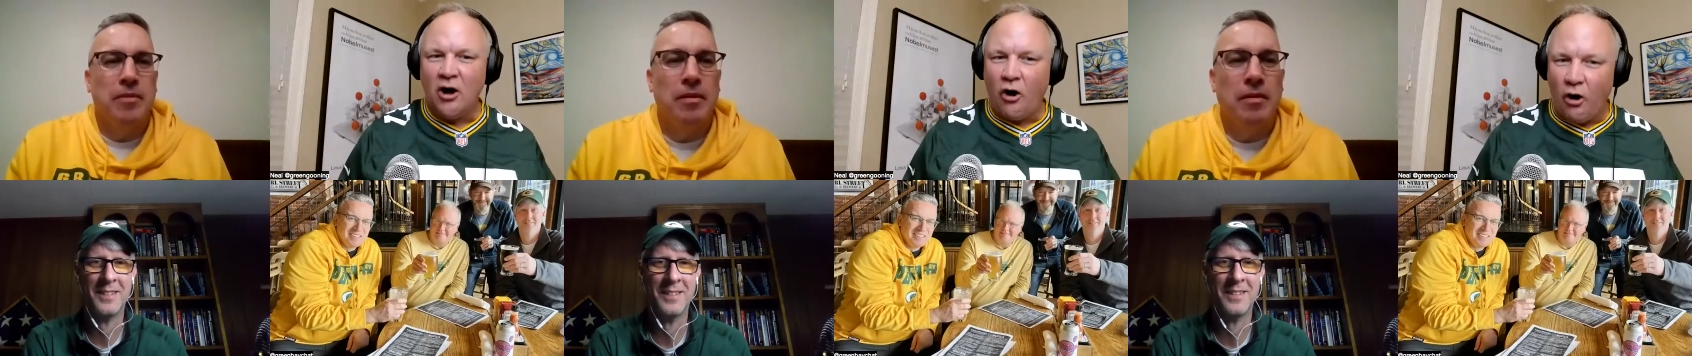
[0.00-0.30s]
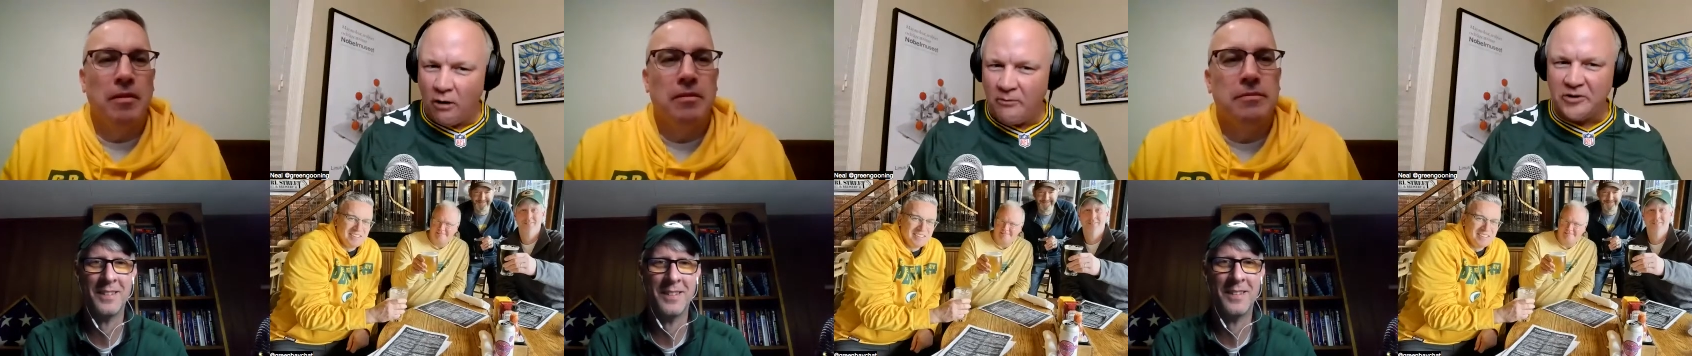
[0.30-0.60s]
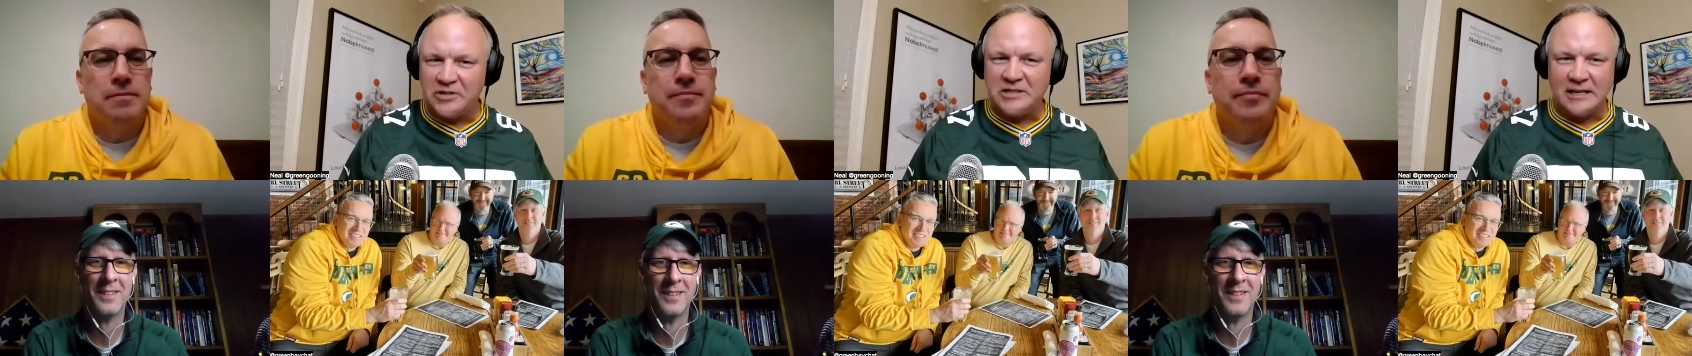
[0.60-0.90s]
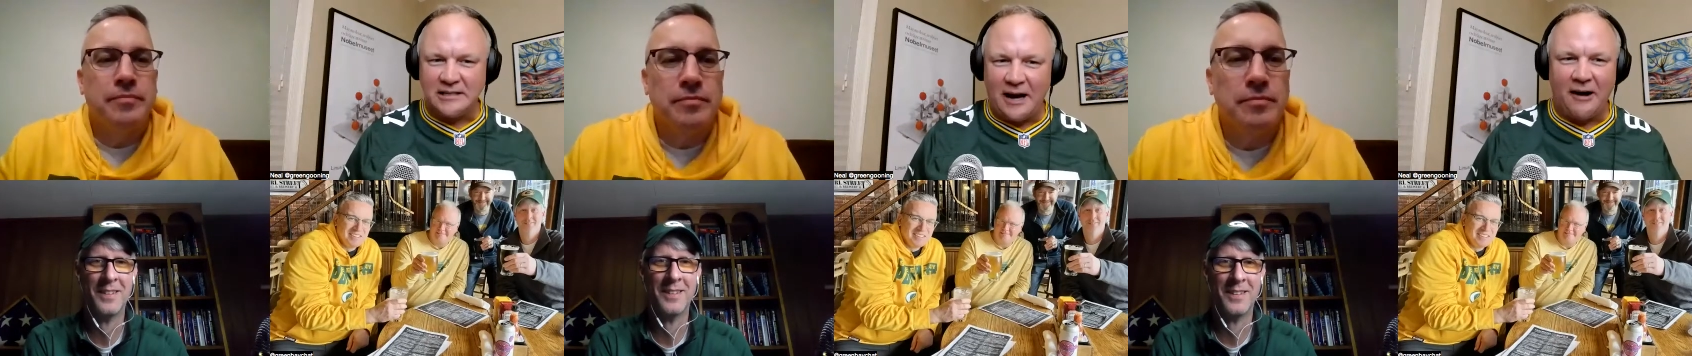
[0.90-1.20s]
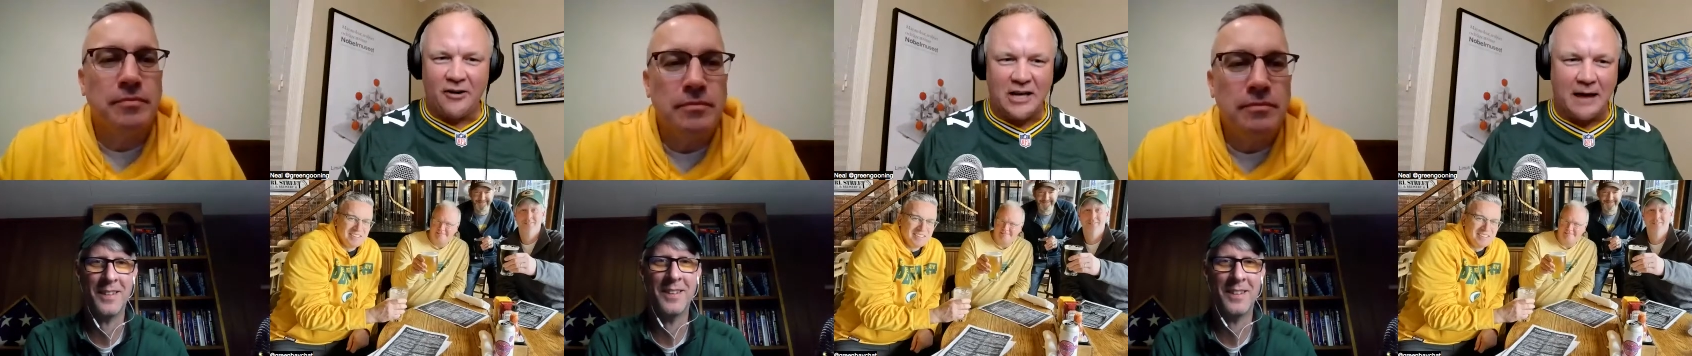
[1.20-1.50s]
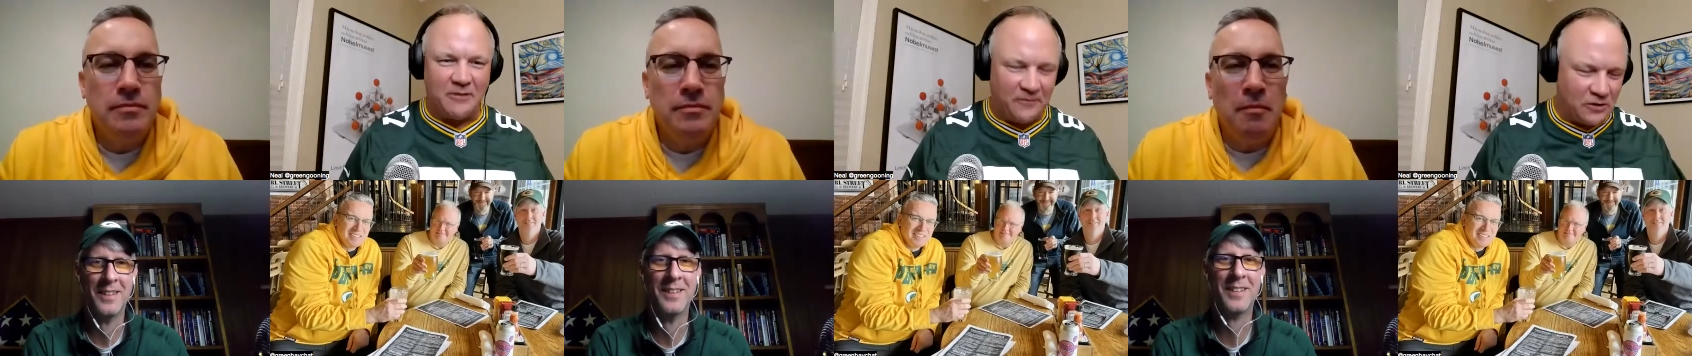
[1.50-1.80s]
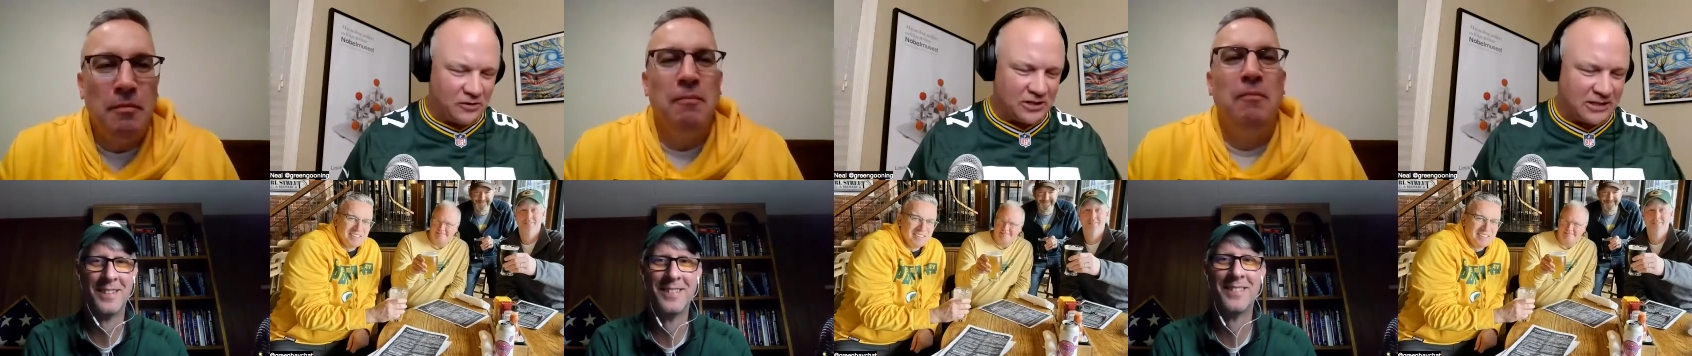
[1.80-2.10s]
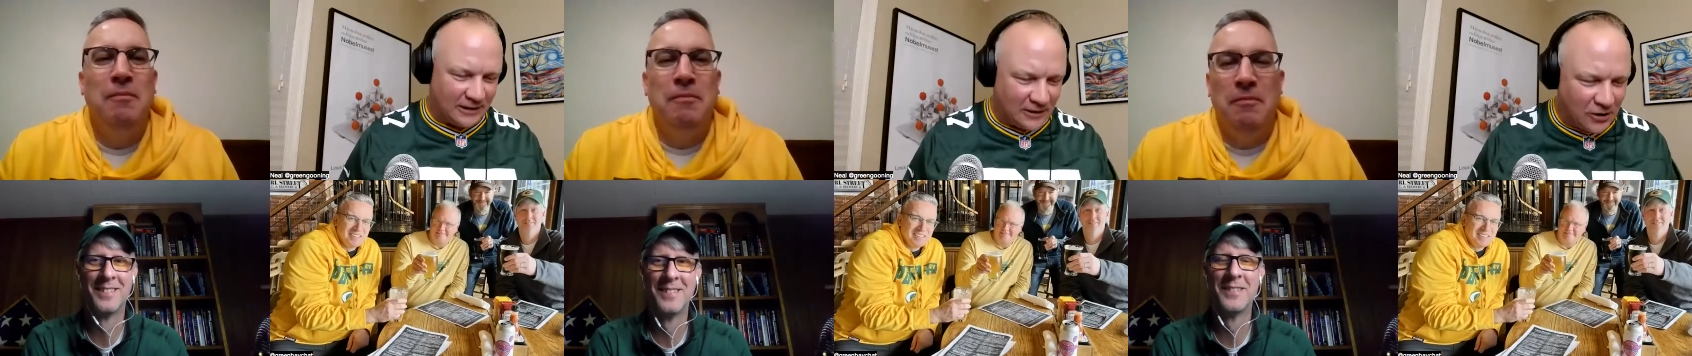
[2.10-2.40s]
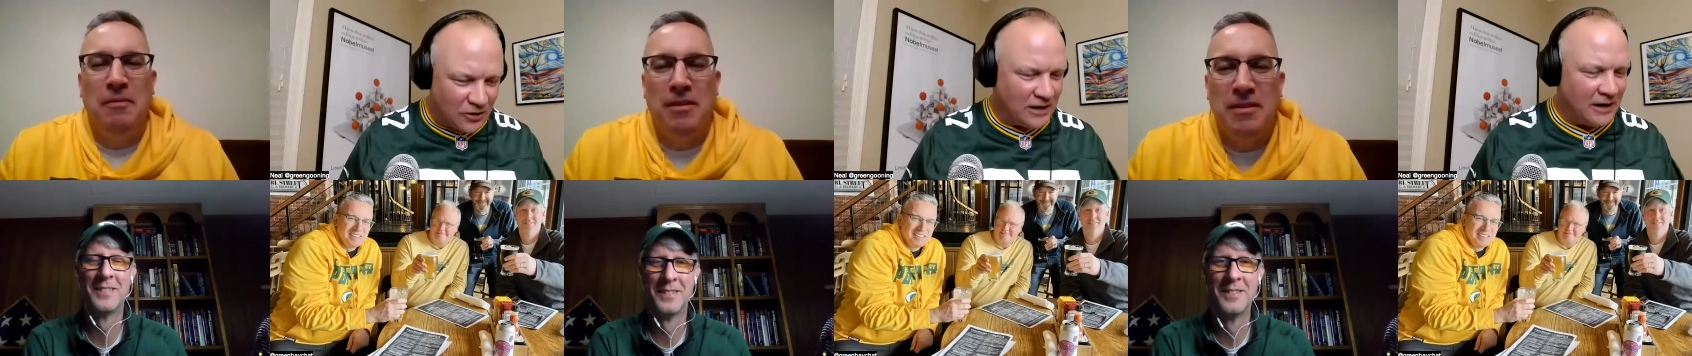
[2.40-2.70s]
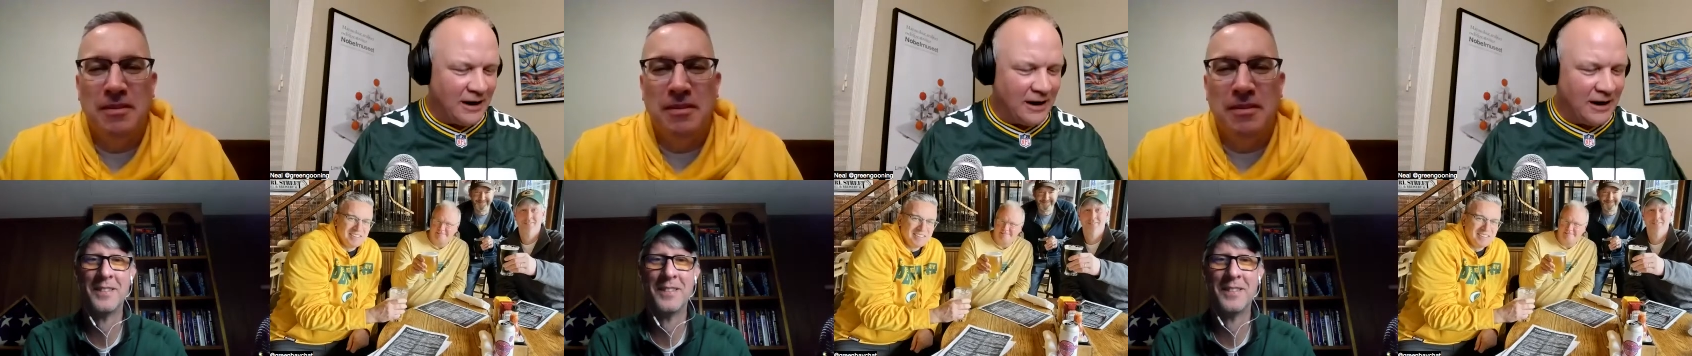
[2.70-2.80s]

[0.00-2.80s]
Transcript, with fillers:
Speaker 1: almost the entire game if you exclude